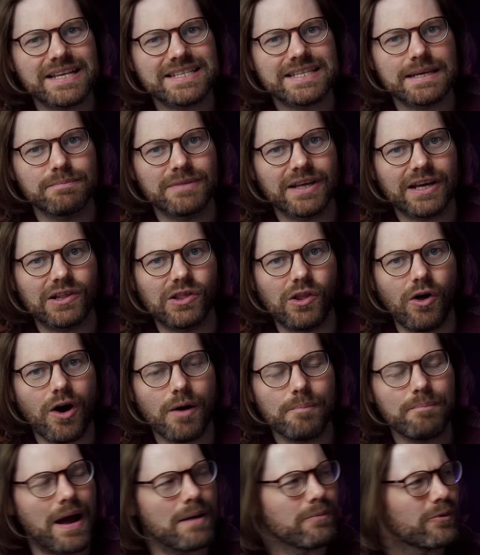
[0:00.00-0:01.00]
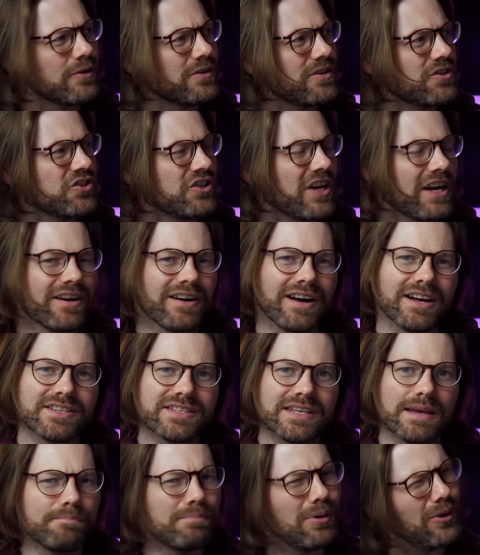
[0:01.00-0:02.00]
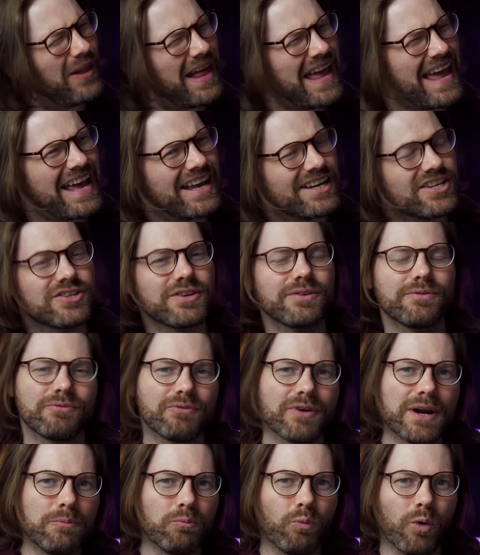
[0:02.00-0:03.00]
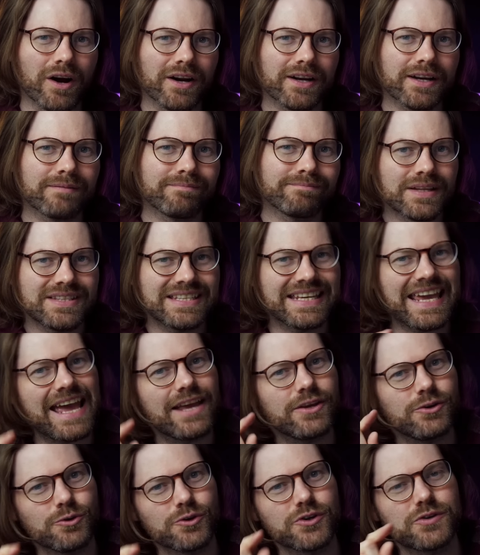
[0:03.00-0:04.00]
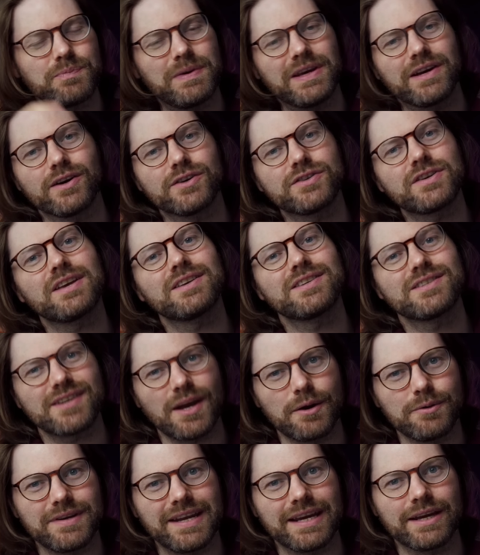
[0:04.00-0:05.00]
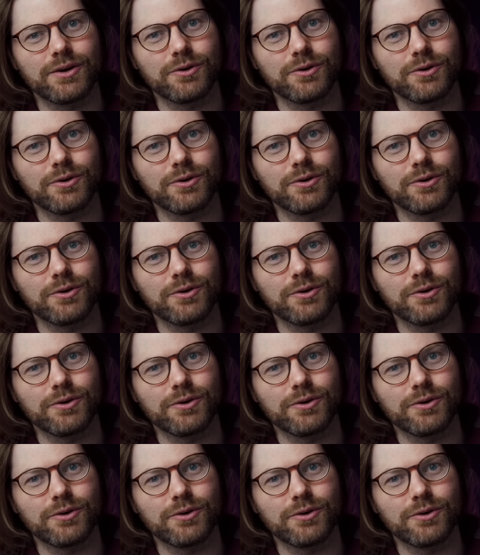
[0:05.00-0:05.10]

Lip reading: seem like a lot, but I'm going to share a simple-ish framework to get your speakers sounding